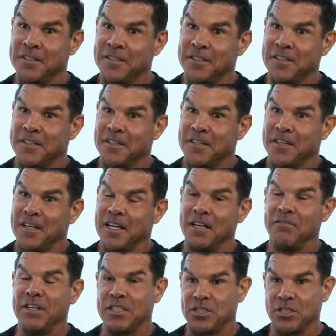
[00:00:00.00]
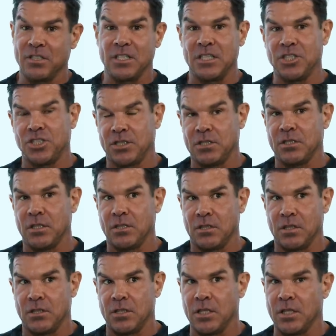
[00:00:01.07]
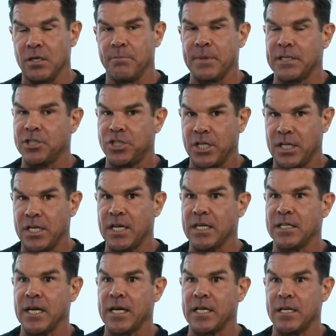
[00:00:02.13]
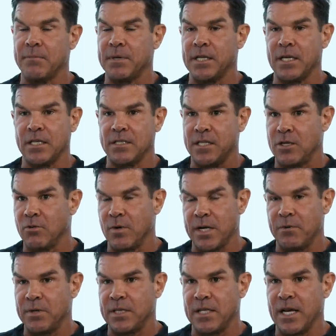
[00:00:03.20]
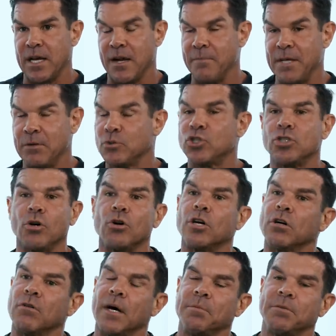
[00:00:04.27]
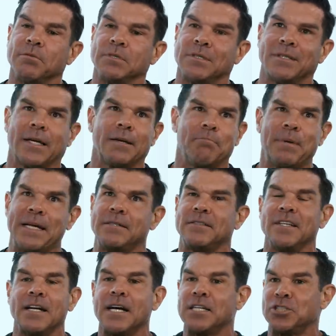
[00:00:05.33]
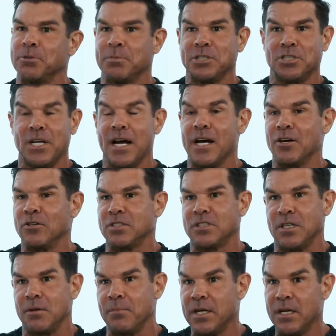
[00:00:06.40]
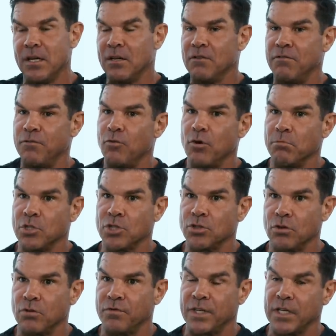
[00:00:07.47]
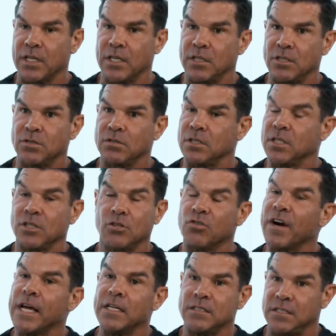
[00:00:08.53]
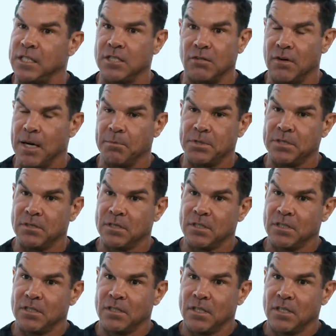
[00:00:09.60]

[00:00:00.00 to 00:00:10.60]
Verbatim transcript: Wow. And eventually they, sh- the Olympic shit canned Aiba. They did away with that. Yeah. I mean, it was so corrupt. It was like based in Azerbaijan or some former Soviet country. Right. Crazy corrupt. Right.